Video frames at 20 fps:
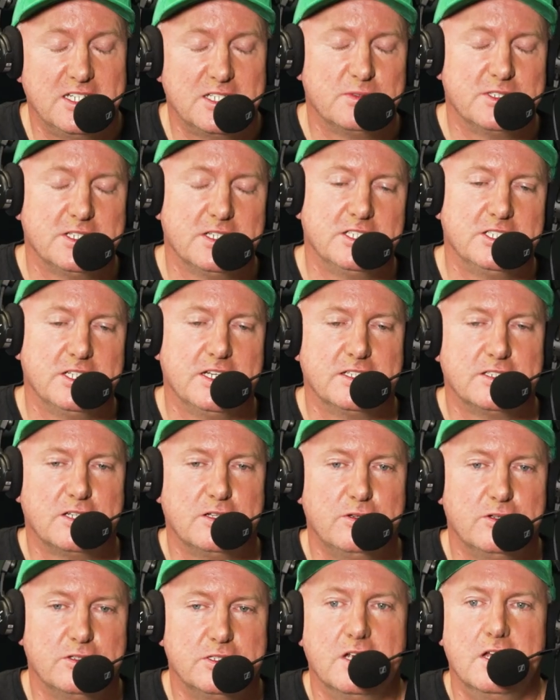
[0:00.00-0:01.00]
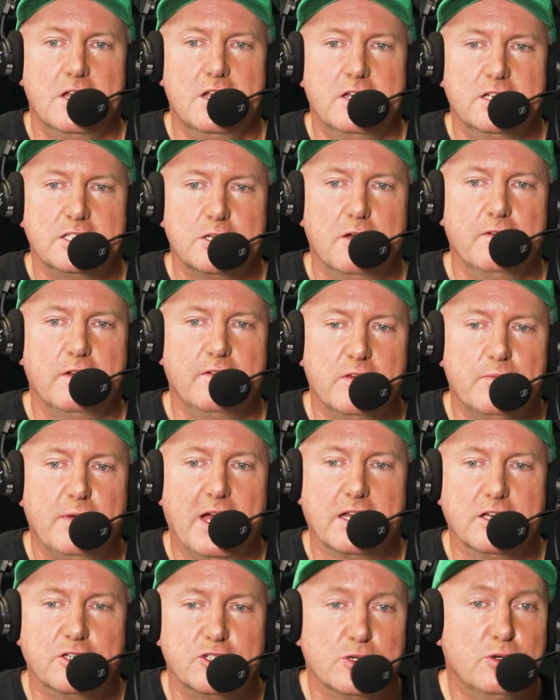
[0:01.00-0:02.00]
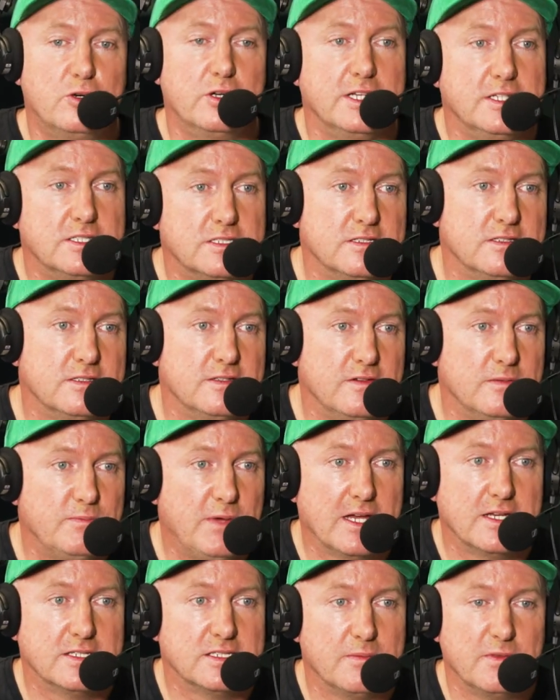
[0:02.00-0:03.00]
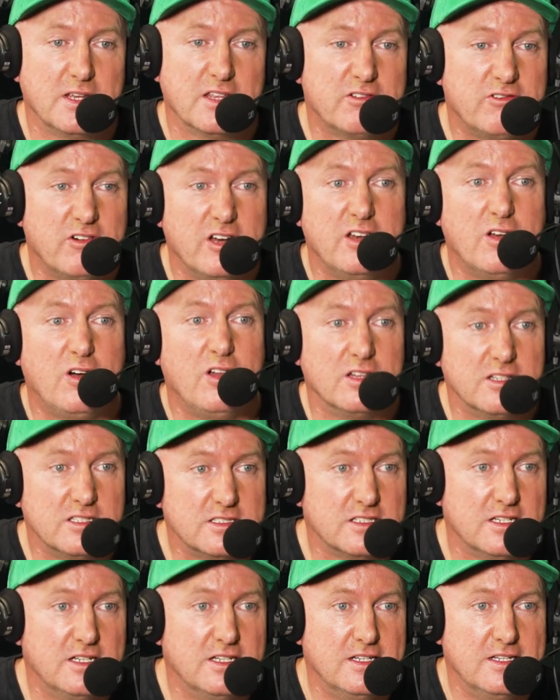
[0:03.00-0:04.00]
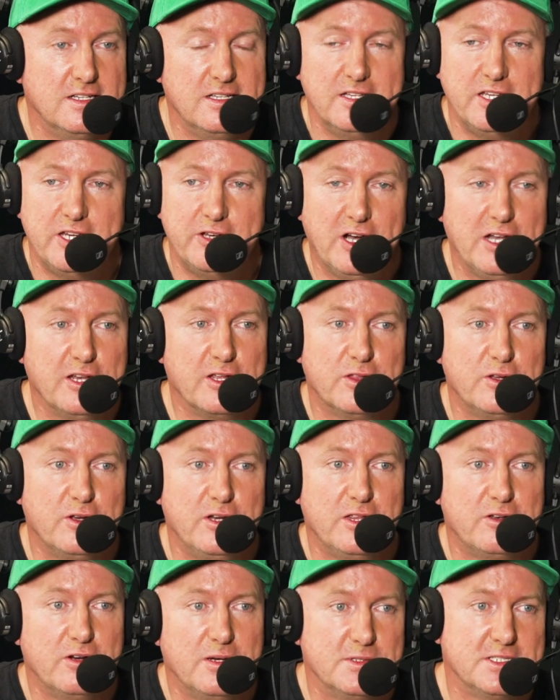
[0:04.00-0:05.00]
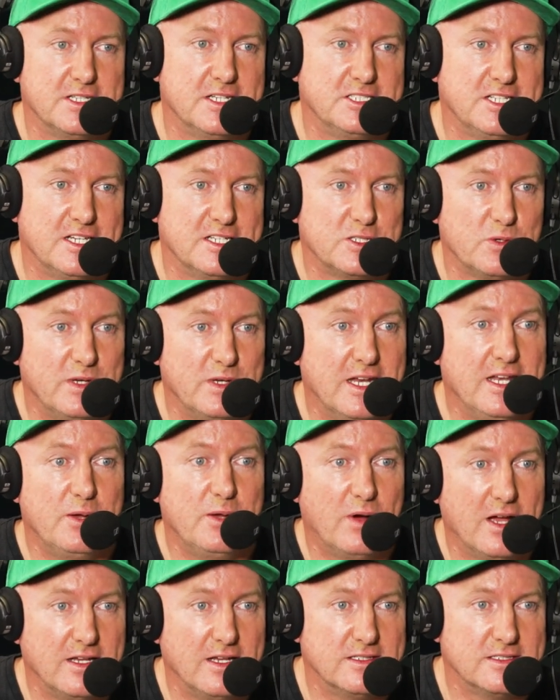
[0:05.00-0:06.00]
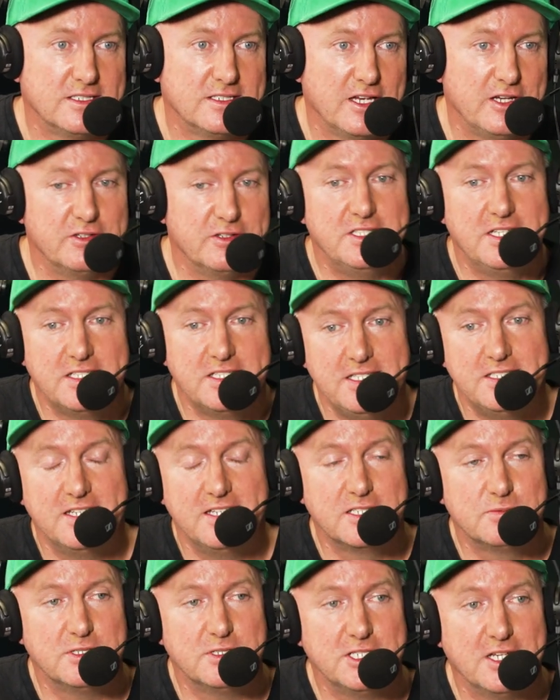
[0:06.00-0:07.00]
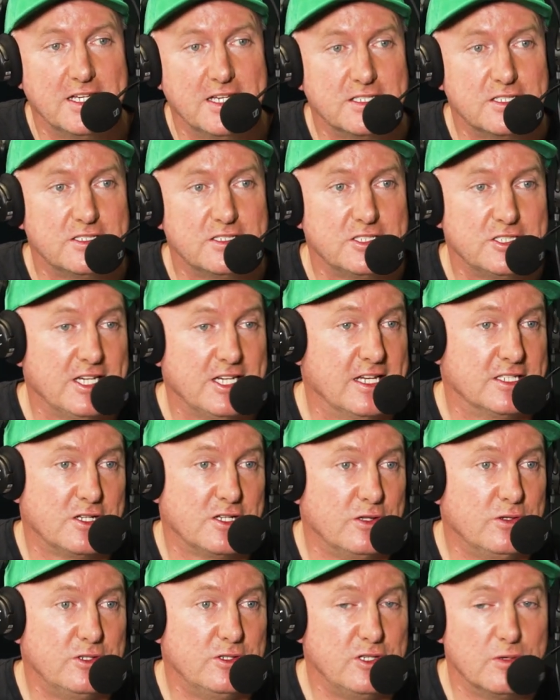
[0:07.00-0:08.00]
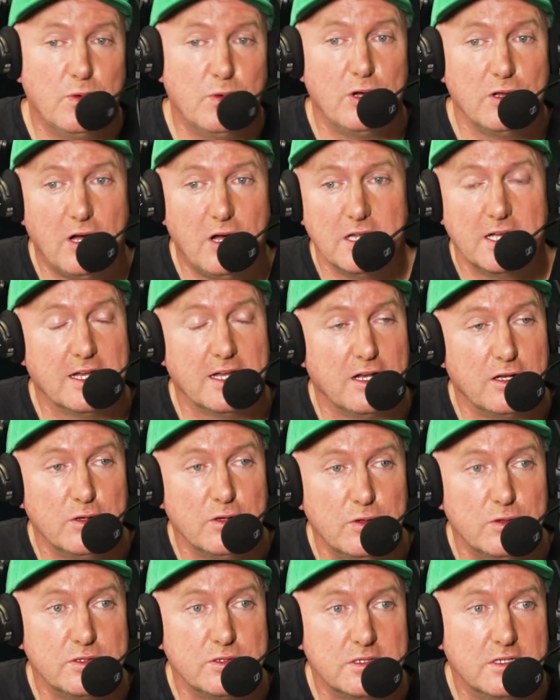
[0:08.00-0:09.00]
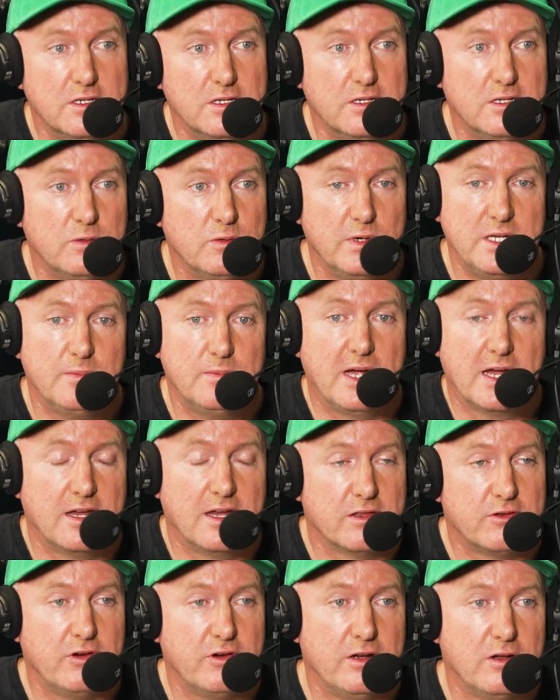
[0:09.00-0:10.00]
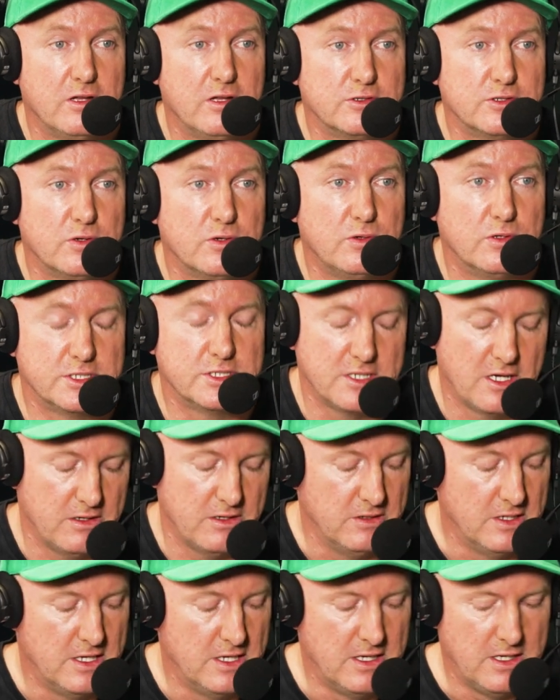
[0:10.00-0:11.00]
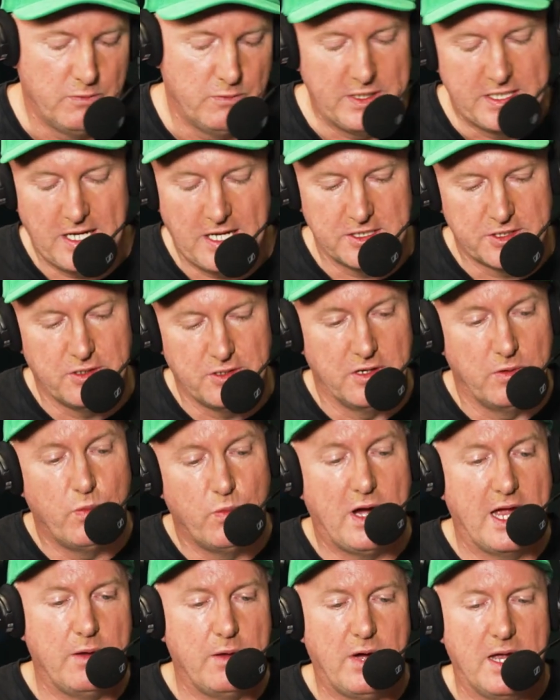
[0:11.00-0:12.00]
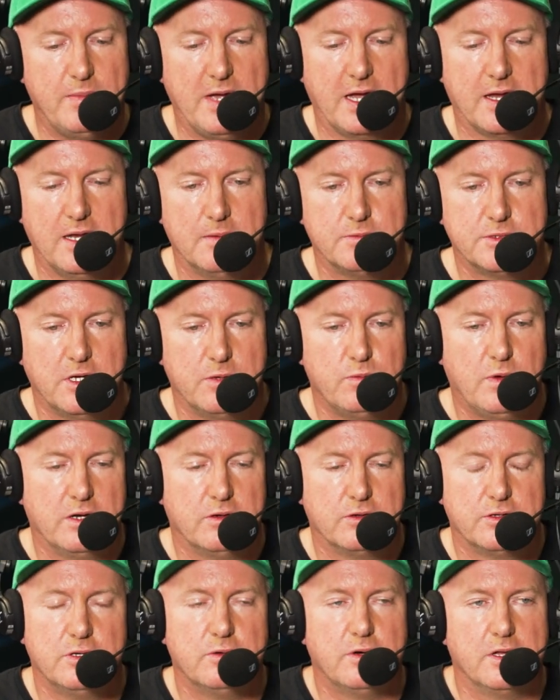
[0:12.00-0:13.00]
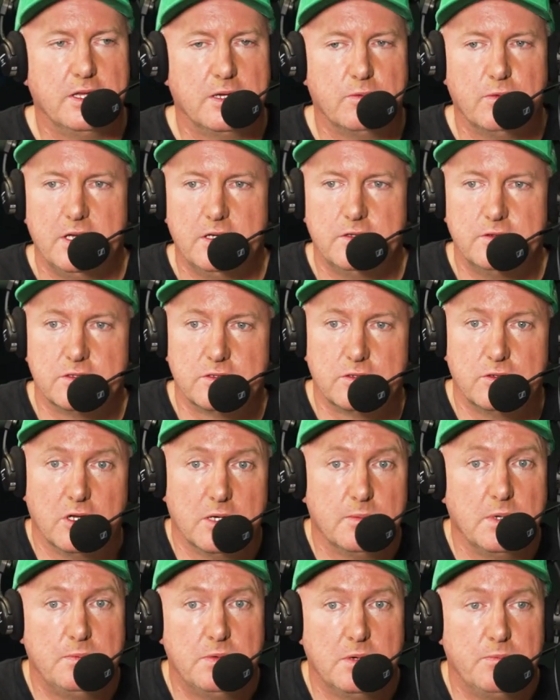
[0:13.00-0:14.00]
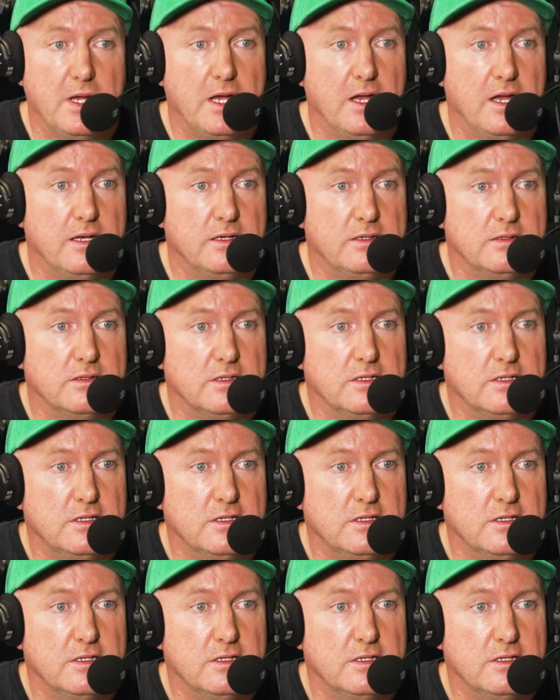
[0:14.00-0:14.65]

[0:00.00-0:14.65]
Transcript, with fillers: six percent chance to lose. So even if you're backing shorties, you're backing something at three dollars. You're only a 33% chance to win anyway. So you're a 66% chance, chance to lose. You're more likely going to lose yeah. when you're backing a $3 horse. So we touched on it way, way back in episode one or two, I think, where you just got to be prepared